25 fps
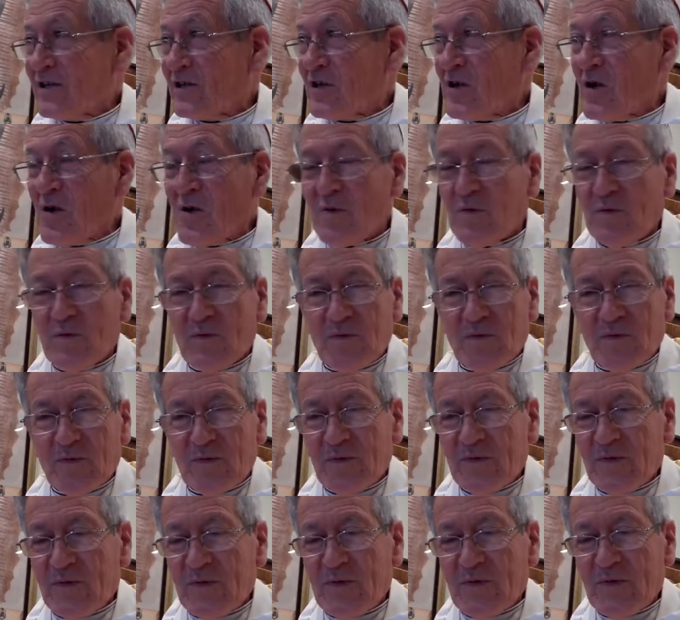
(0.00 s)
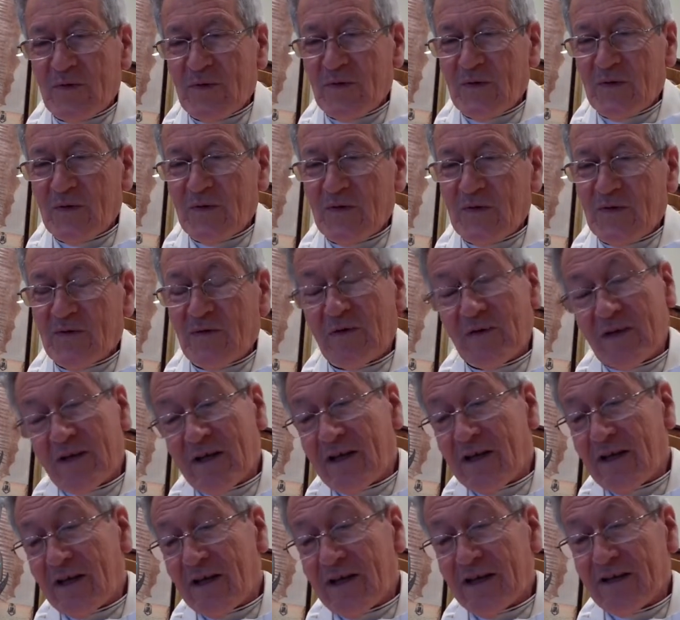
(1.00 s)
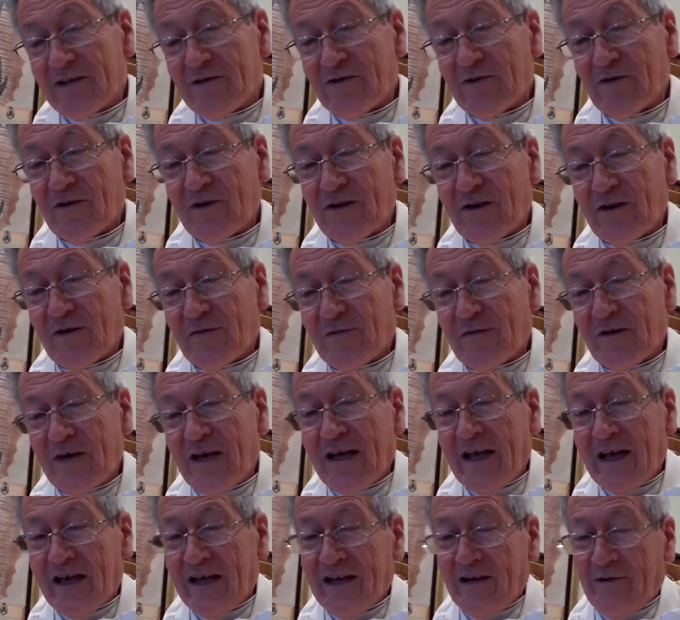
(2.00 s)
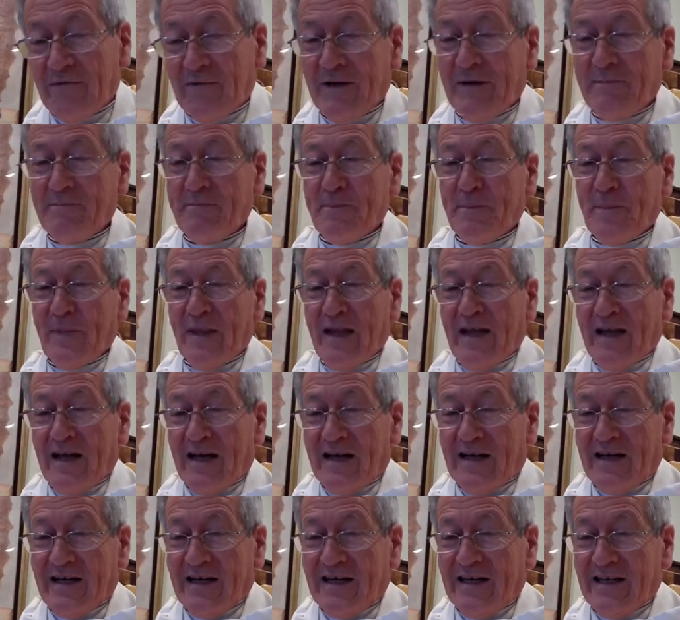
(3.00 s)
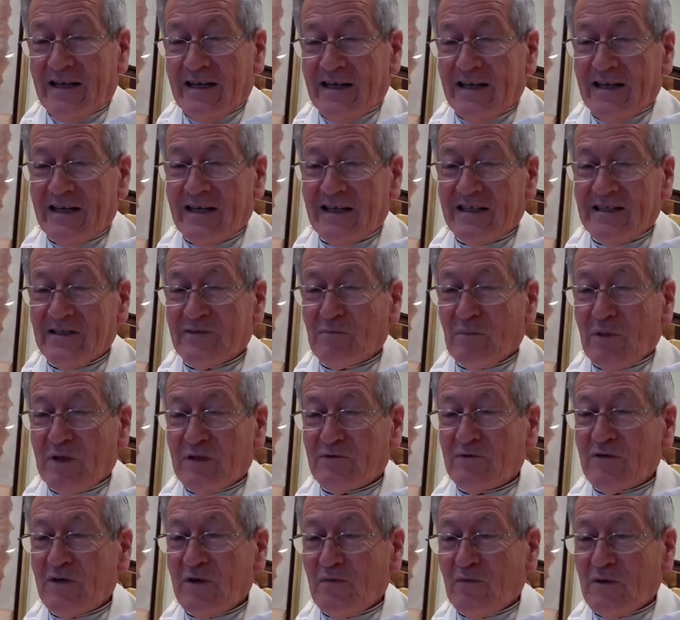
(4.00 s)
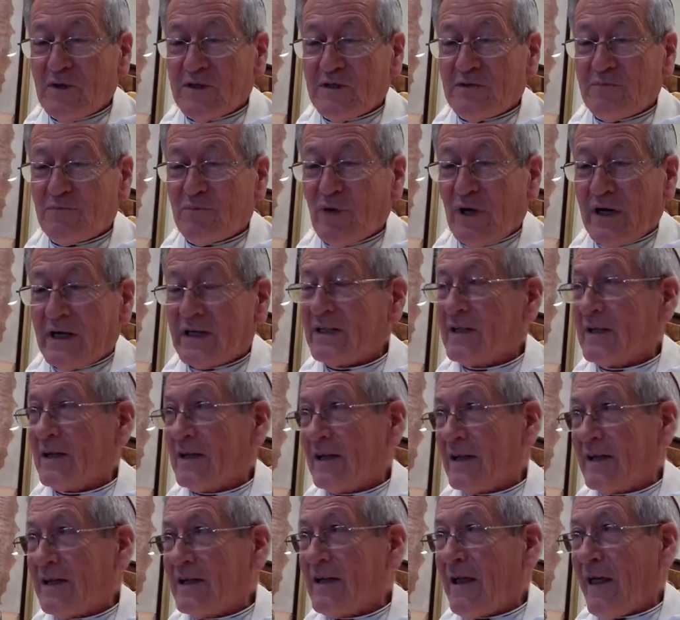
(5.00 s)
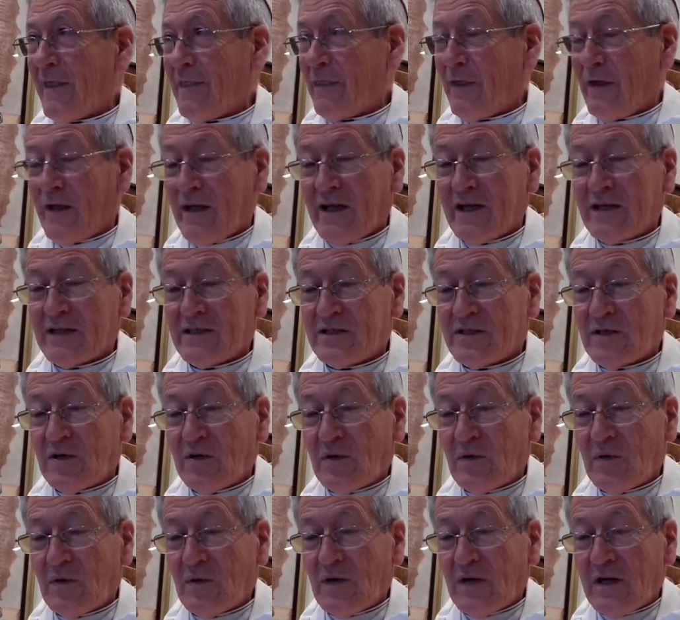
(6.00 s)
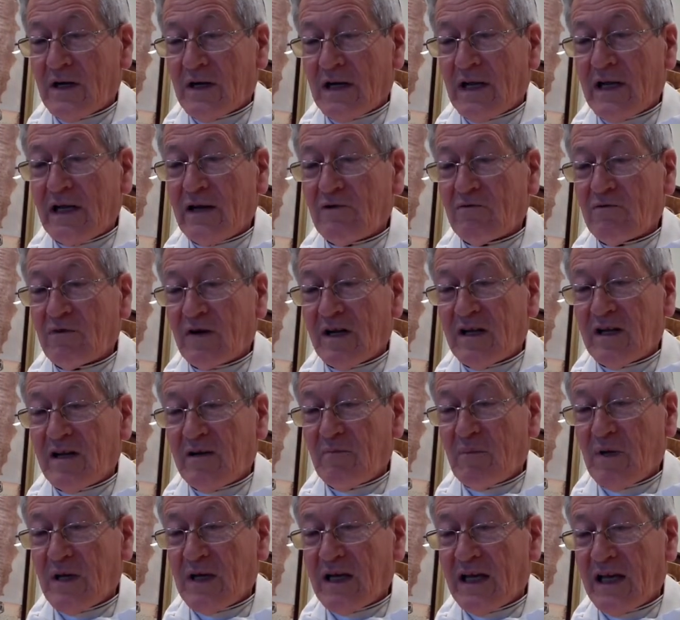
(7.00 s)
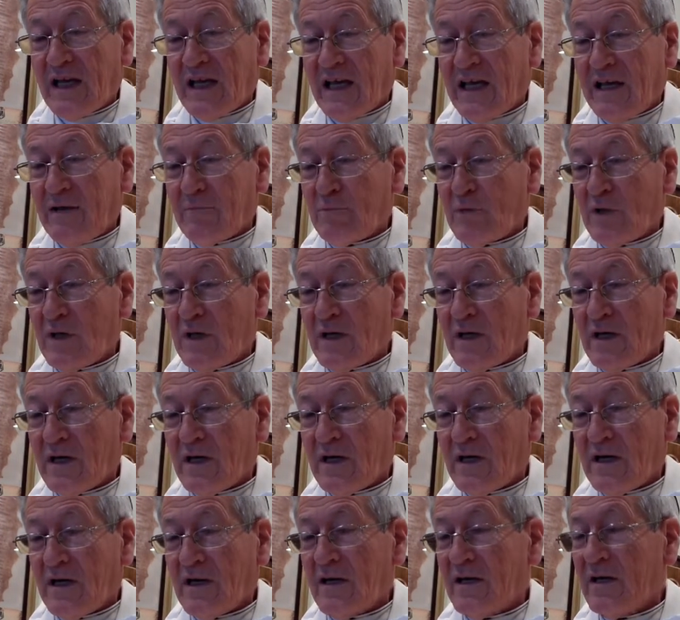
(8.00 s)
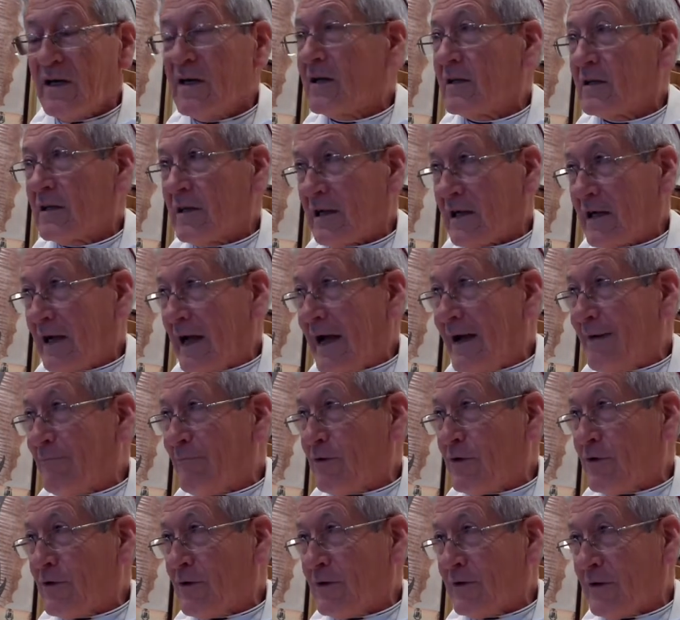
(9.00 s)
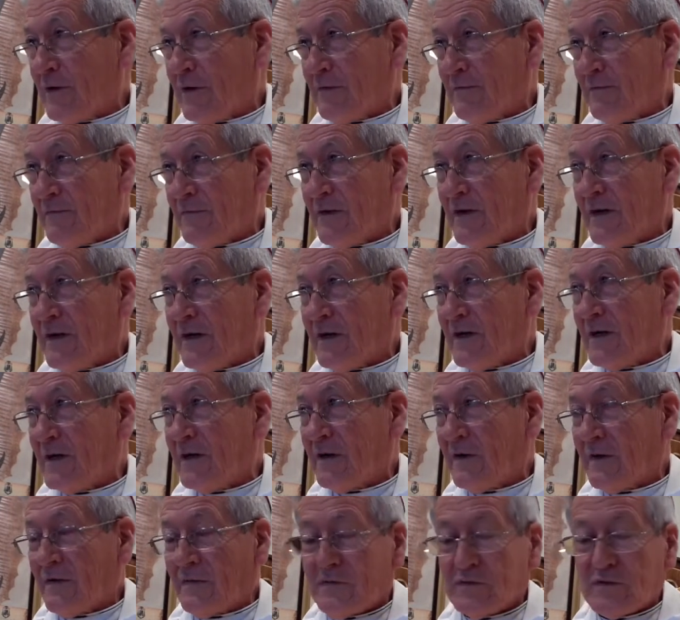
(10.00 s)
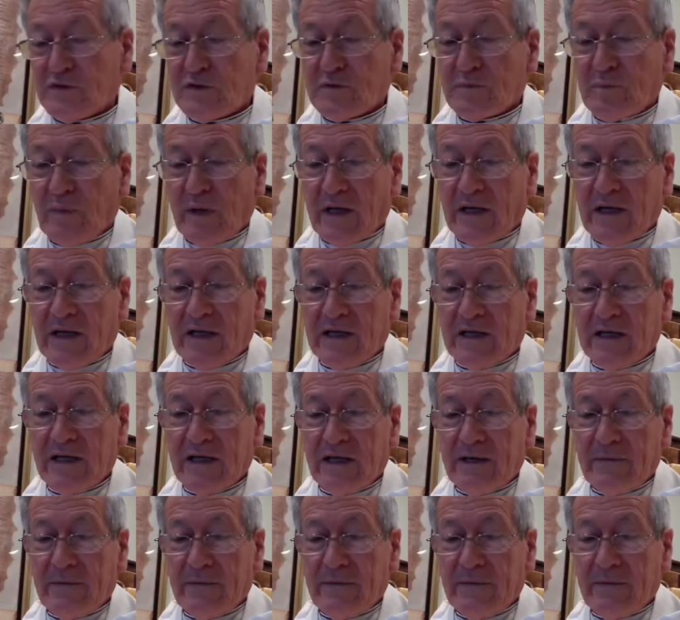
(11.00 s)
No. They took off. Anyway, Madrid was practically nothing. So later on, it became the capital of Spain.